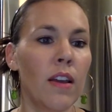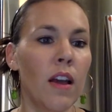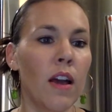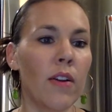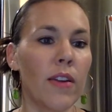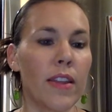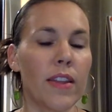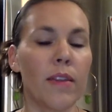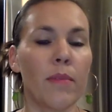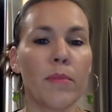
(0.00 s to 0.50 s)

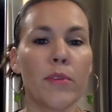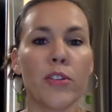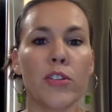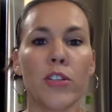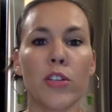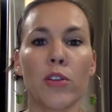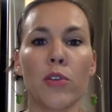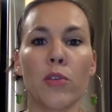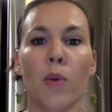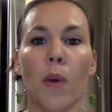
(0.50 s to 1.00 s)
Okay, number
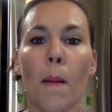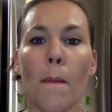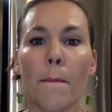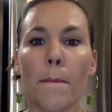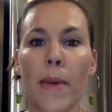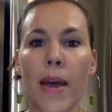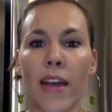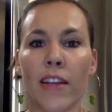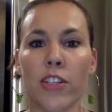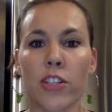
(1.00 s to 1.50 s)
2,
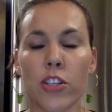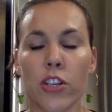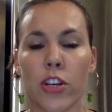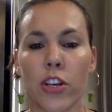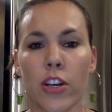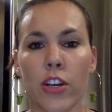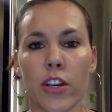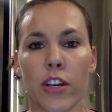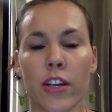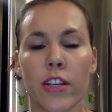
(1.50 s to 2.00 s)
batch
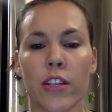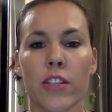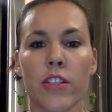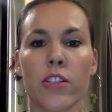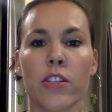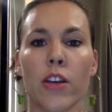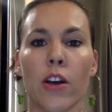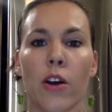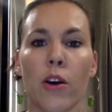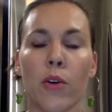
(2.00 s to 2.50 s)
cook.
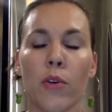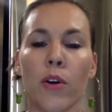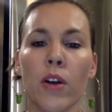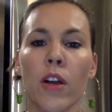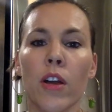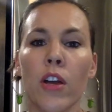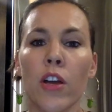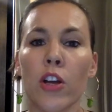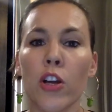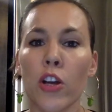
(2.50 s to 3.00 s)
So
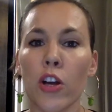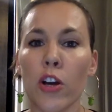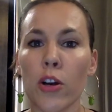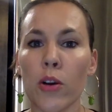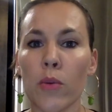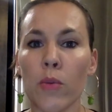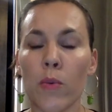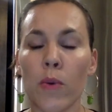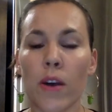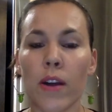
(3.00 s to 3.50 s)

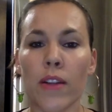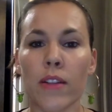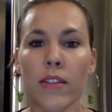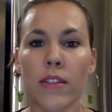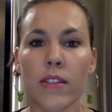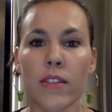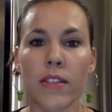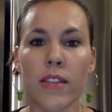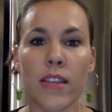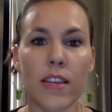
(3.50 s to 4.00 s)
cook
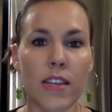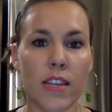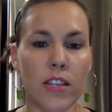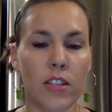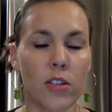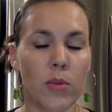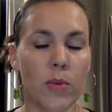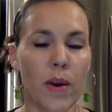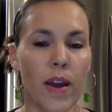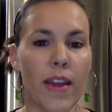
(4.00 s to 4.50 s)
once,
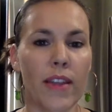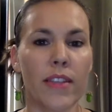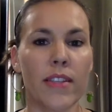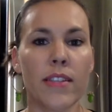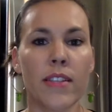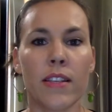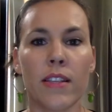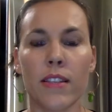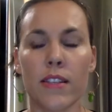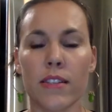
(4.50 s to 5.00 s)
eat
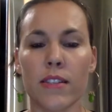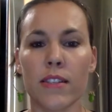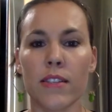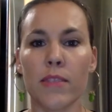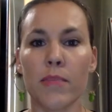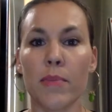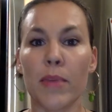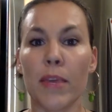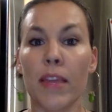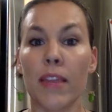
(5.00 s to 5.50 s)
twice. This is
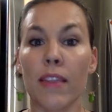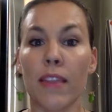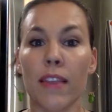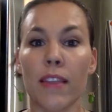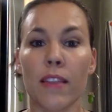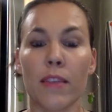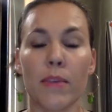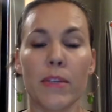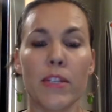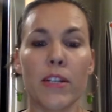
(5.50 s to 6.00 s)
a big thing
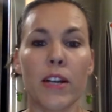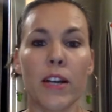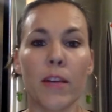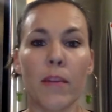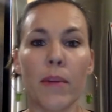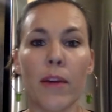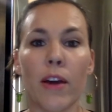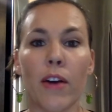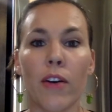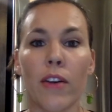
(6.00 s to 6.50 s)
that we talk
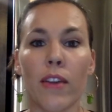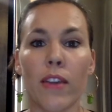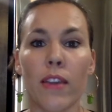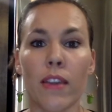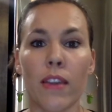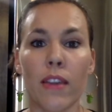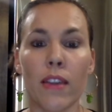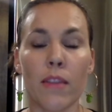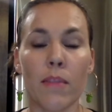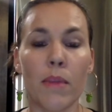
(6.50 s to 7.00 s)
about
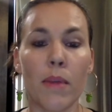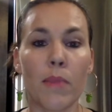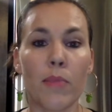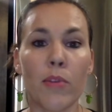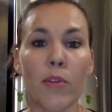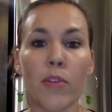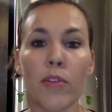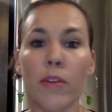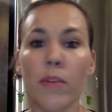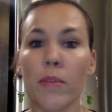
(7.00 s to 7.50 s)
in my
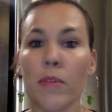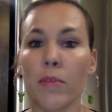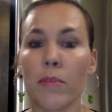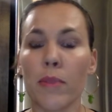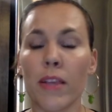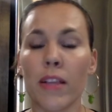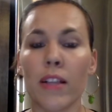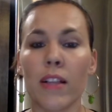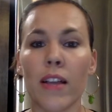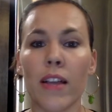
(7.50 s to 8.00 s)
program with
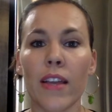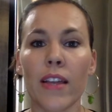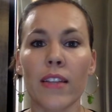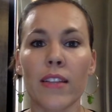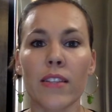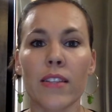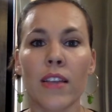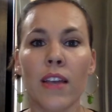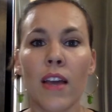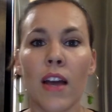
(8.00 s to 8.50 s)
my
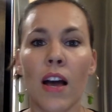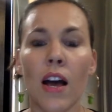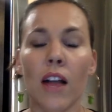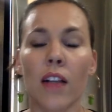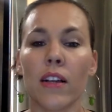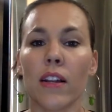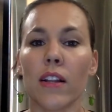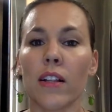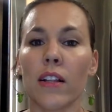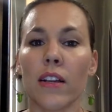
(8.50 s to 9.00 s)
clients. A
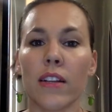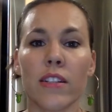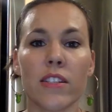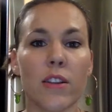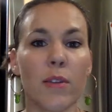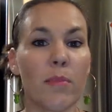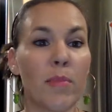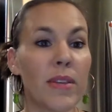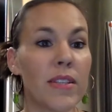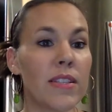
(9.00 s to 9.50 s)
lot of clients
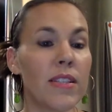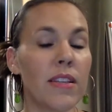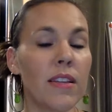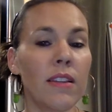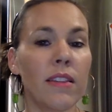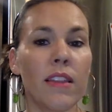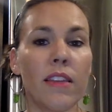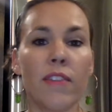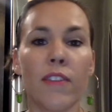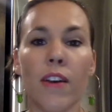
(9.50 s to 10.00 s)
are
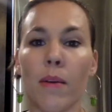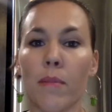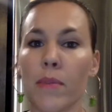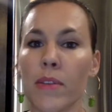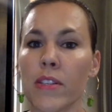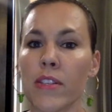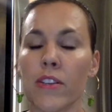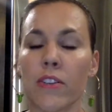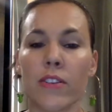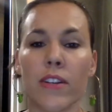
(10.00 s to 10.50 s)
busy. They've got
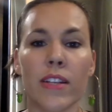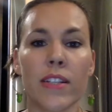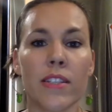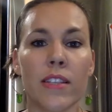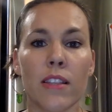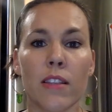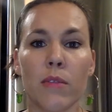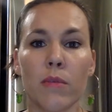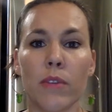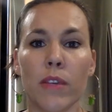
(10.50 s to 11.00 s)
busier nights
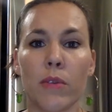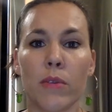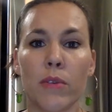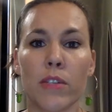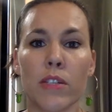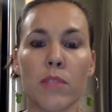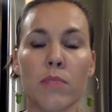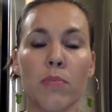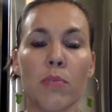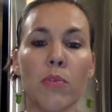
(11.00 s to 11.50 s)
of the week
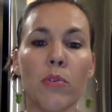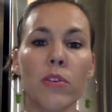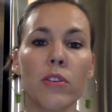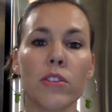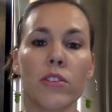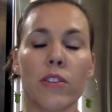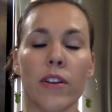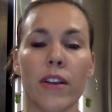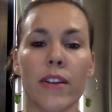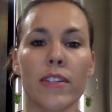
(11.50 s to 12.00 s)
with
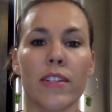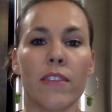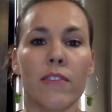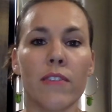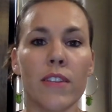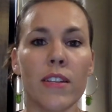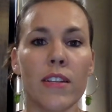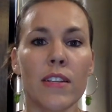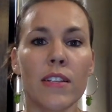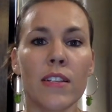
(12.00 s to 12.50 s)
sports or
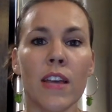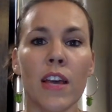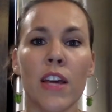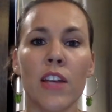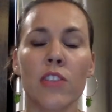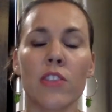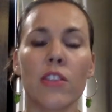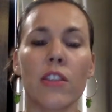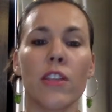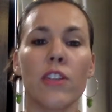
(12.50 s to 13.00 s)
activities,
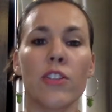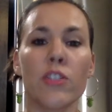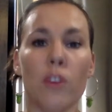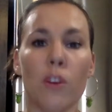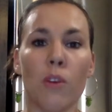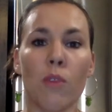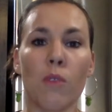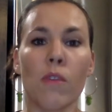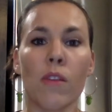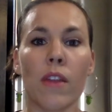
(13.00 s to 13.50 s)
so they
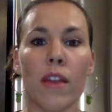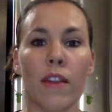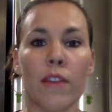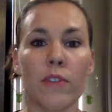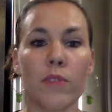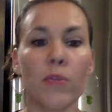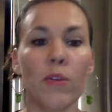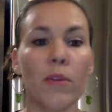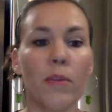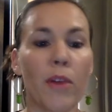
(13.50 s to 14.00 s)
don't want to have
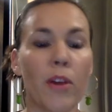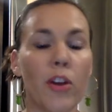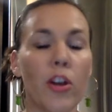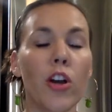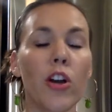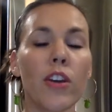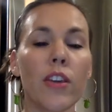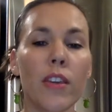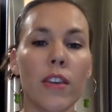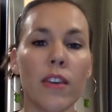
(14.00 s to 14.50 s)
to worry about
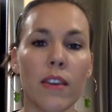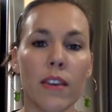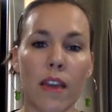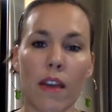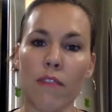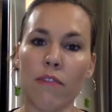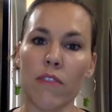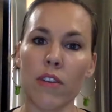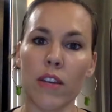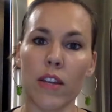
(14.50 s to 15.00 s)
cooking
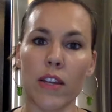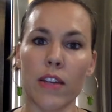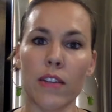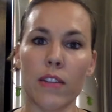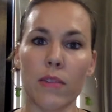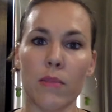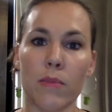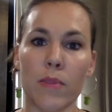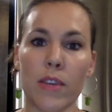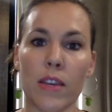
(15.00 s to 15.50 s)
every night
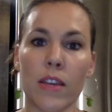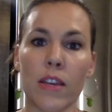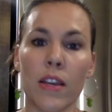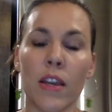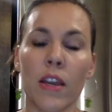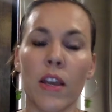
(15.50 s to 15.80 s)
of the week.